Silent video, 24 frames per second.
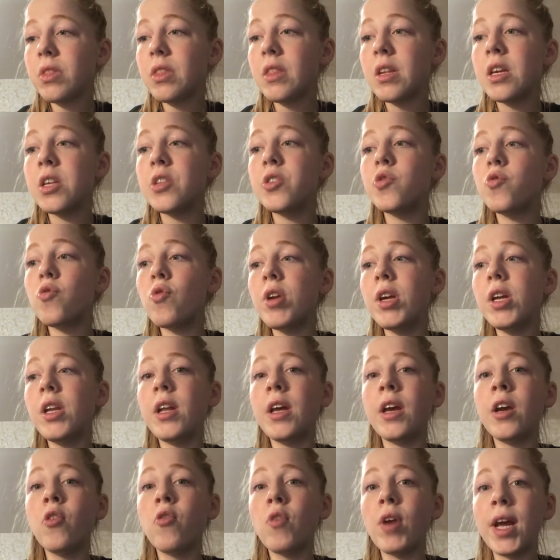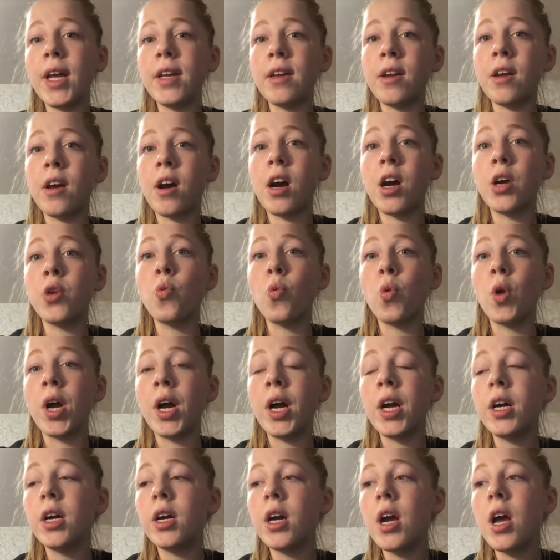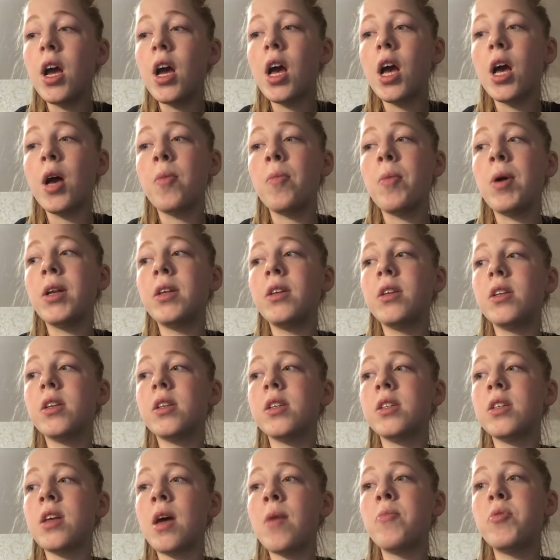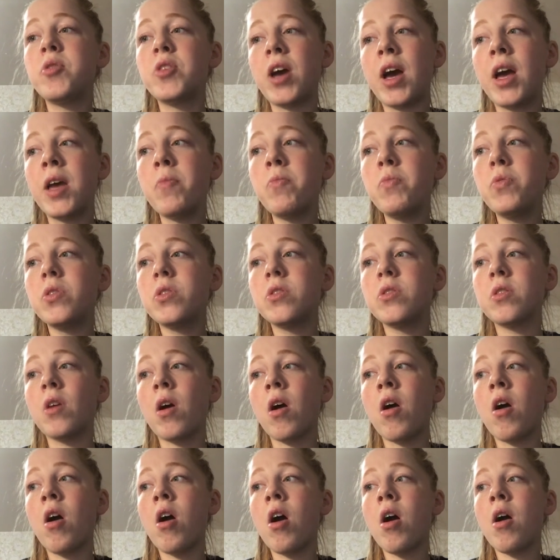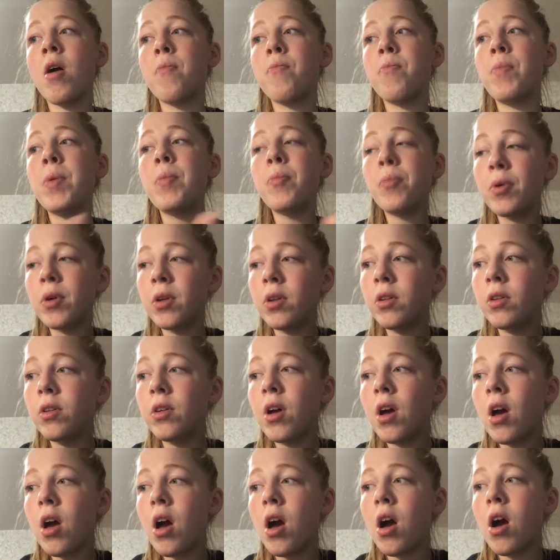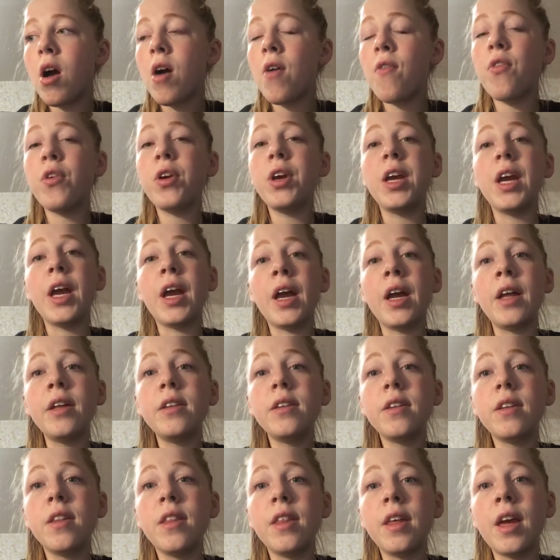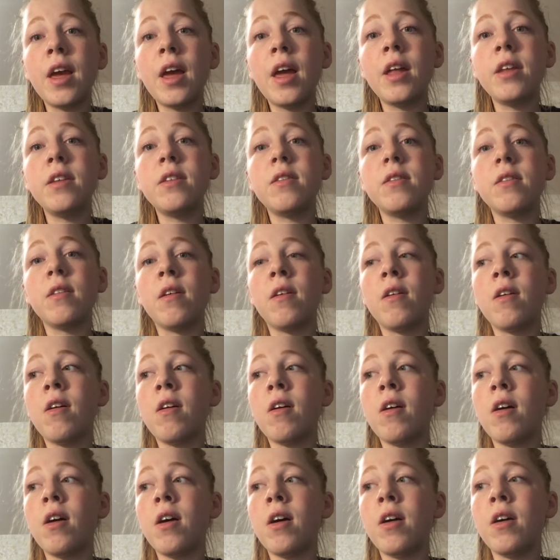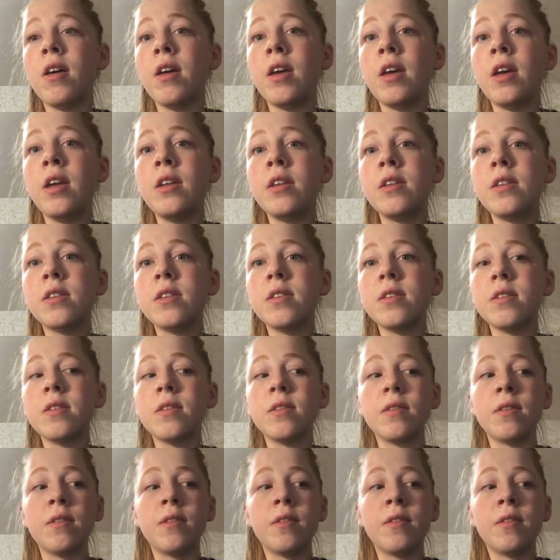it's really great and hard work, but sometimes people forget that it's